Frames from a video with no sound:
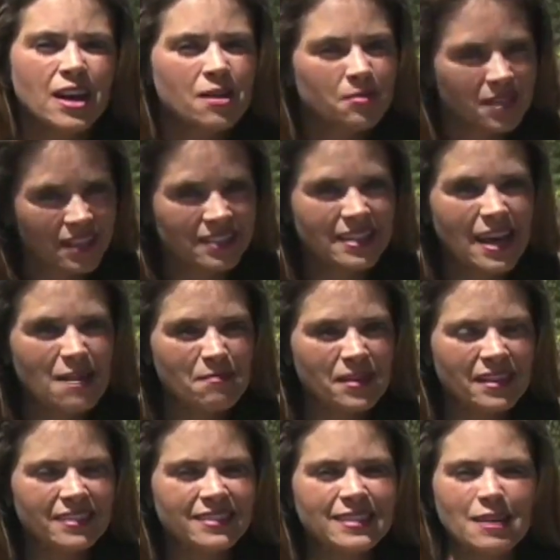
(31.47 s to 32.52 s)
because that
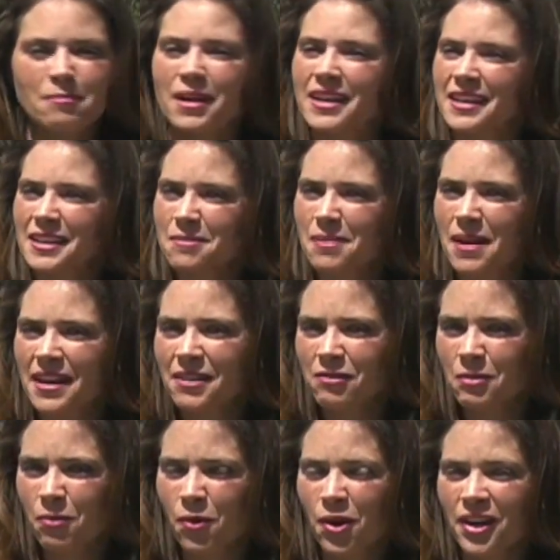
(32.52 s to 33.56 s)
means that my independent
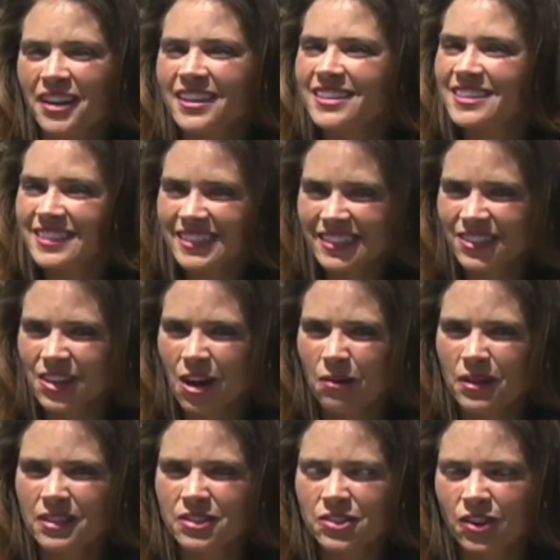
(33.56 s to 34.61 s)
reporting is still
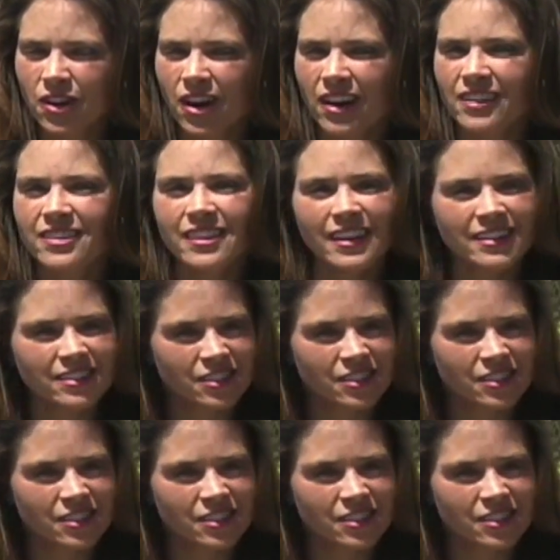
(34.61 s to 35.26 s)
going strong thanks